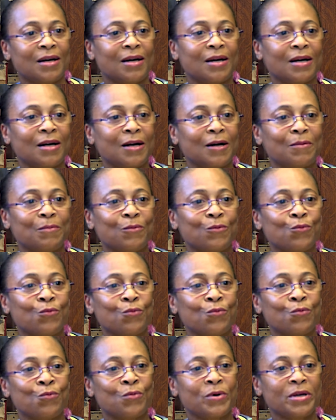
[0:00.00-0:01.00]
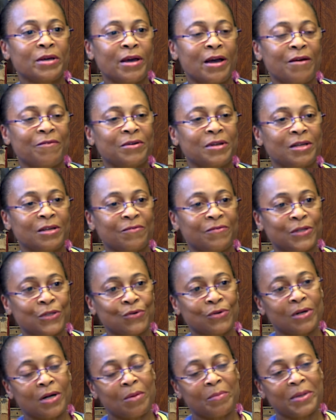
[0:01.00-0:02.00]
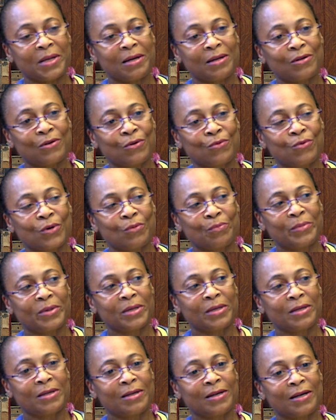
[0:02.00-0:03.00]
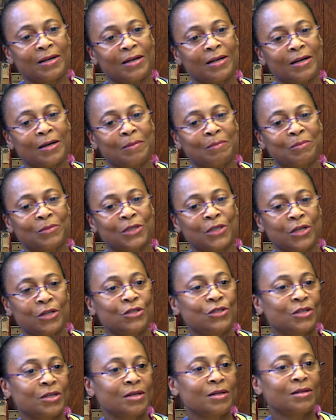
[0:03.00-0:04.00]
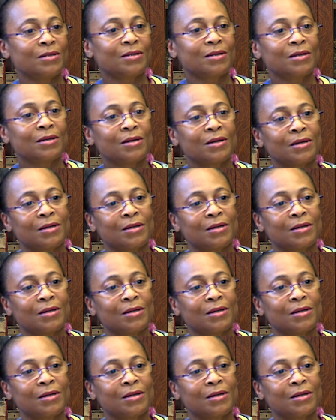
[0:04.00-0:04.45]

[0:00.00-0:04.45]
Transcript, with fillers: Um, we have an individual coming in who will be um, teaching